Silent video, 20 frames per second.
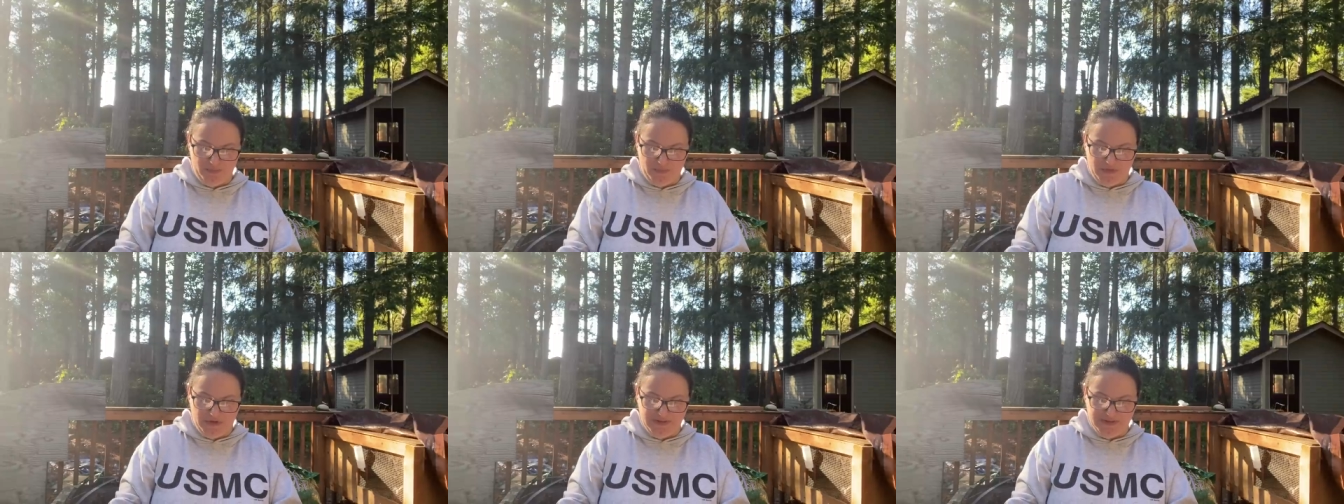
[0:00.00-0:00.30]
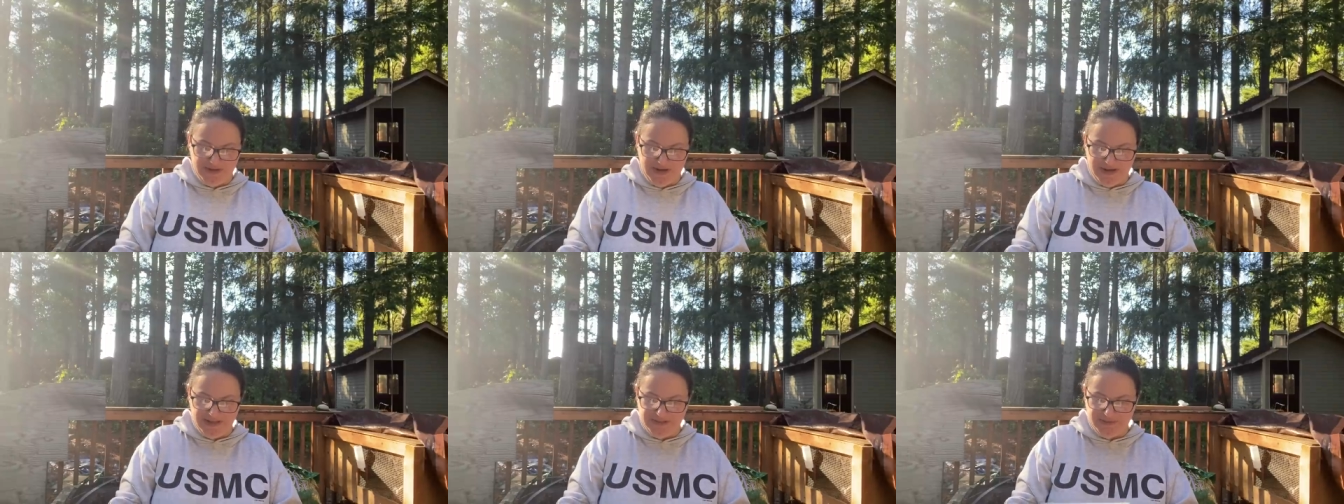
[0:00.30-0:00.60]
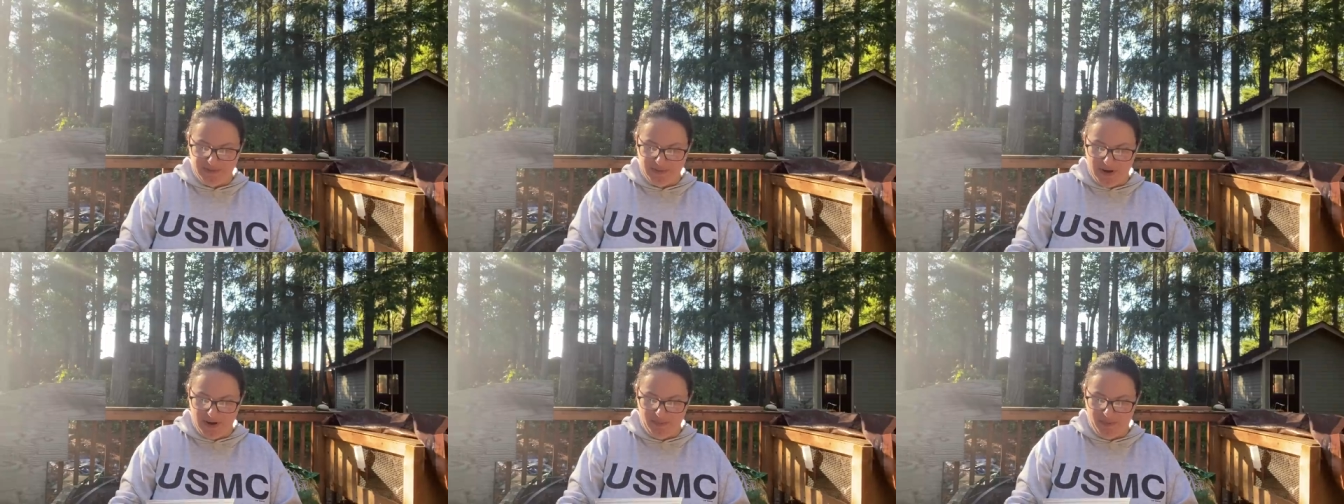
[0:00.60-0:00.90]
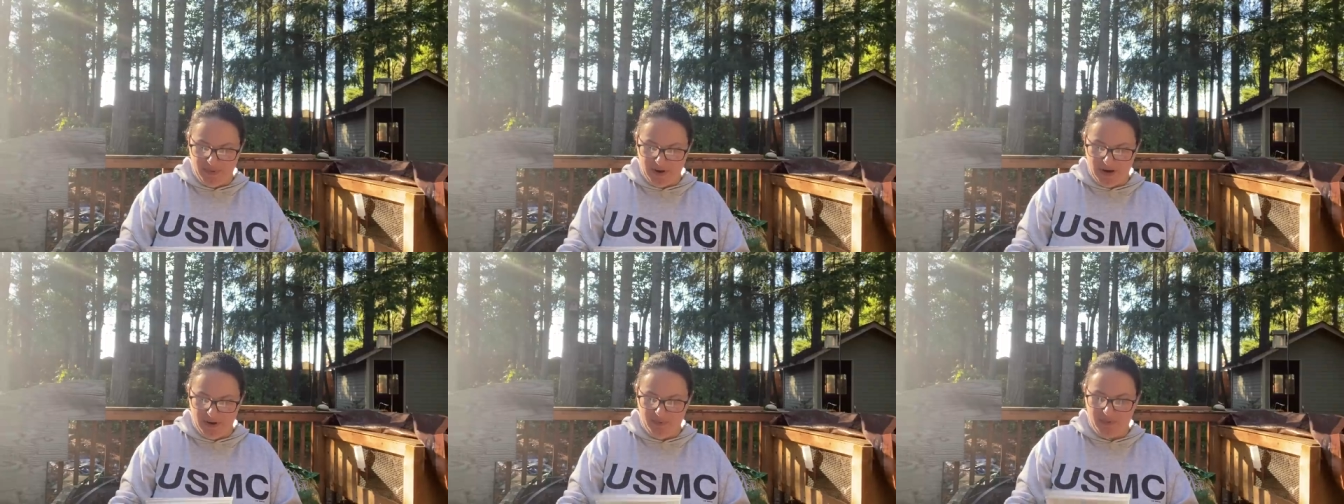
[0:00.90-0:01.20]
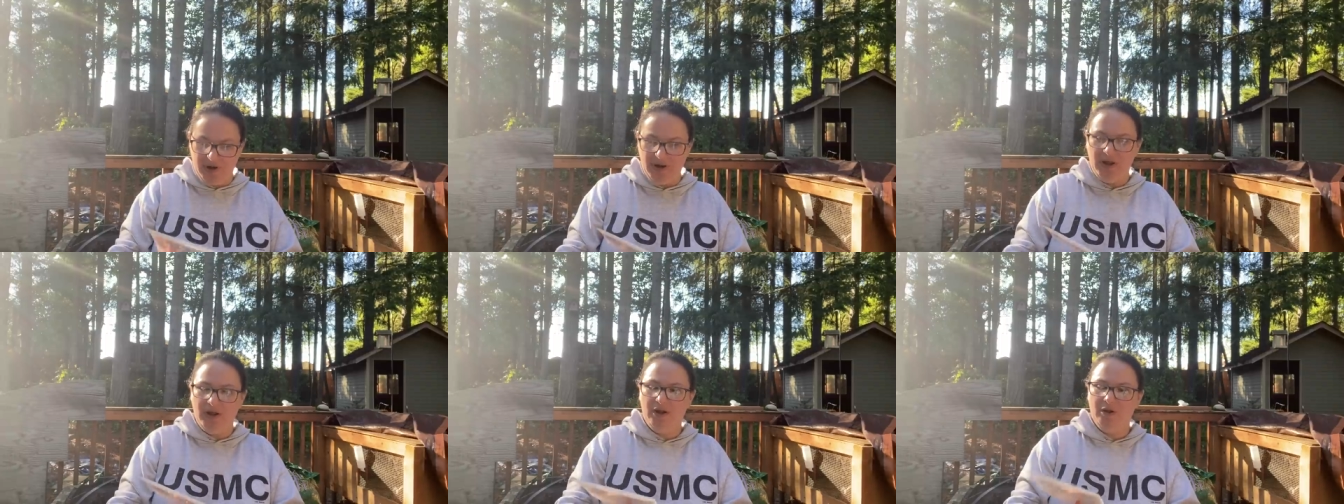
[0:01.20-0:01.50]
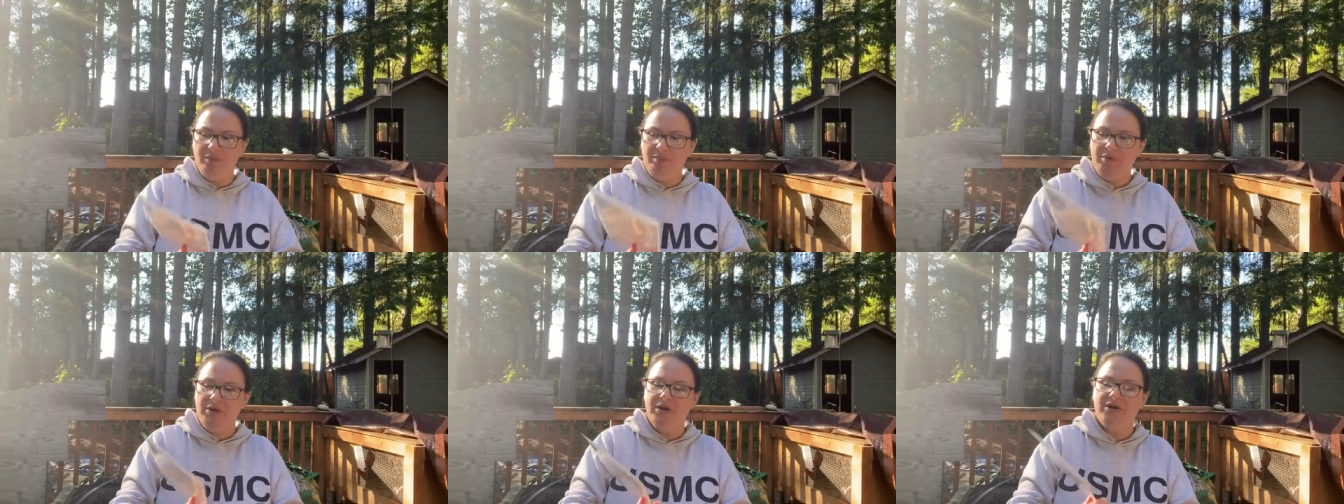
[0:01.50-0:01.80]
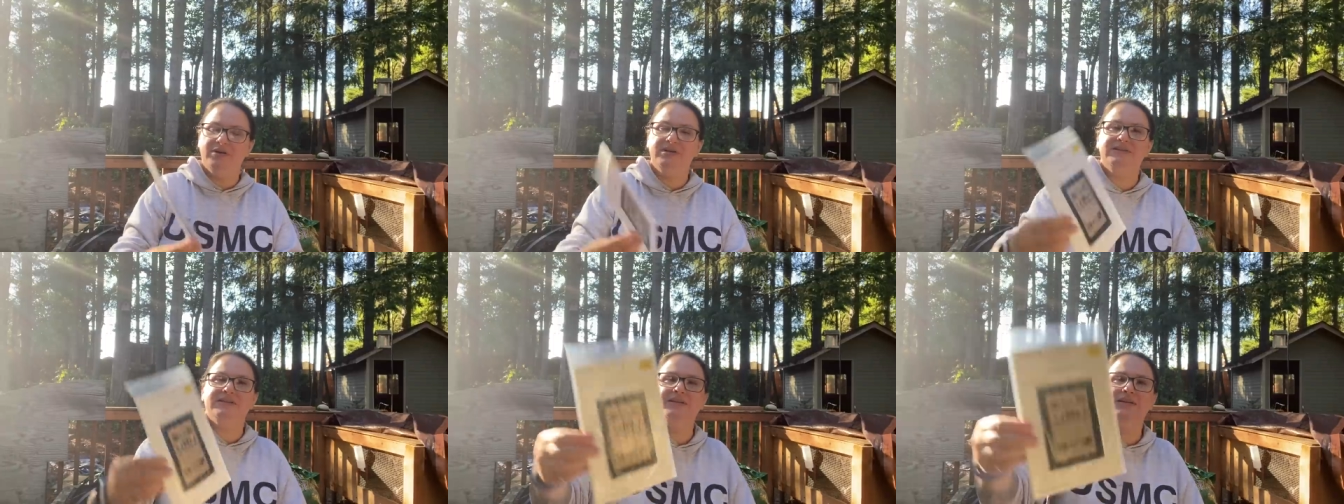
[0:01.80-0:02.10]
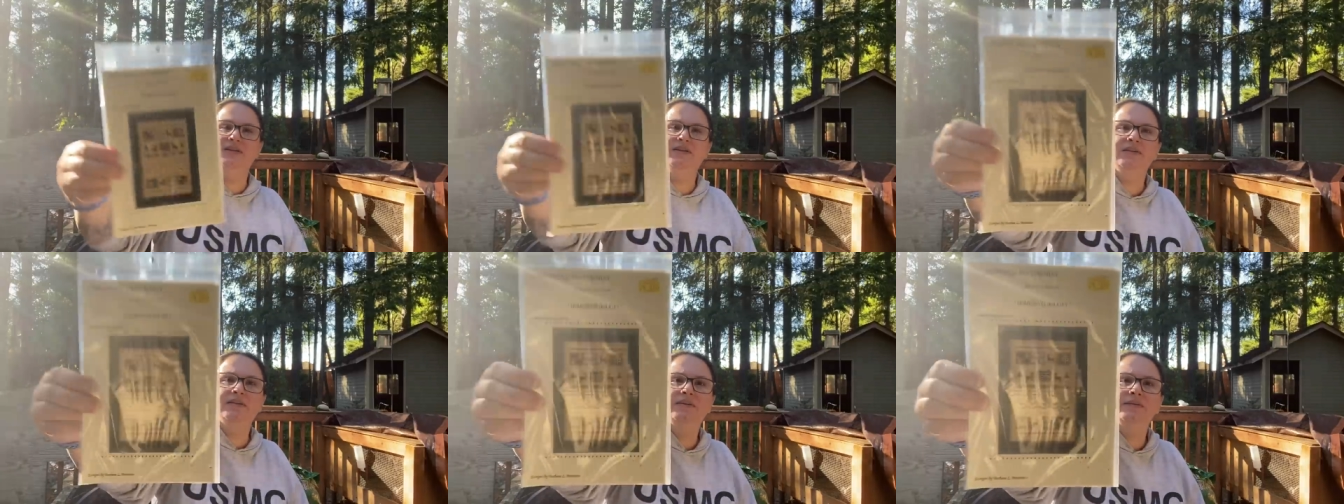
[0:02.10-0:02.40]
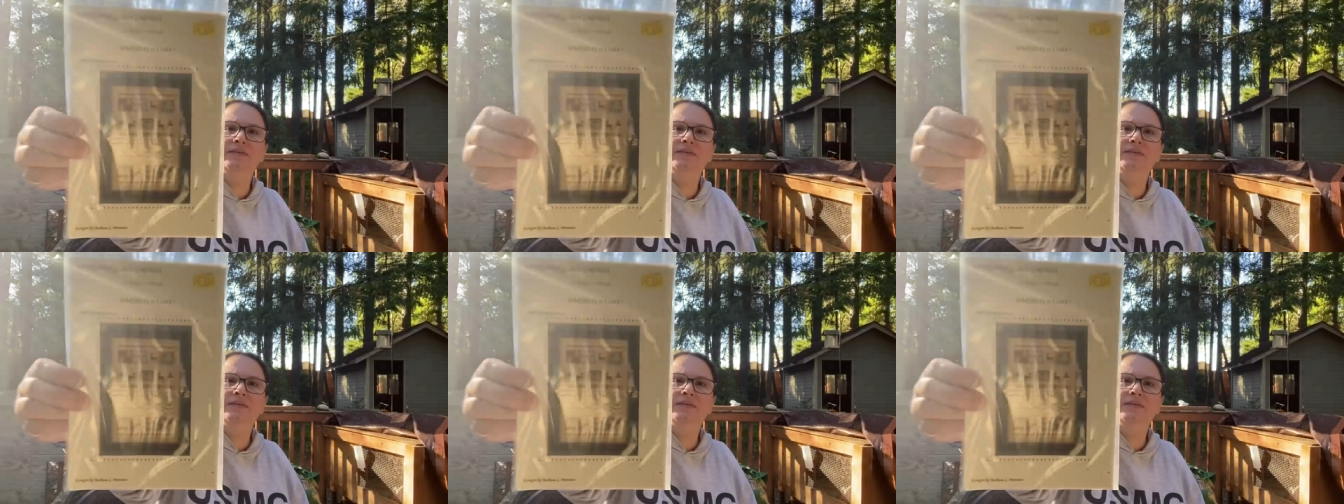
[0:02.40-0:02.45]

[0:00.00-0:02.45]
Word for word: Designs by Barbara L. Peterson.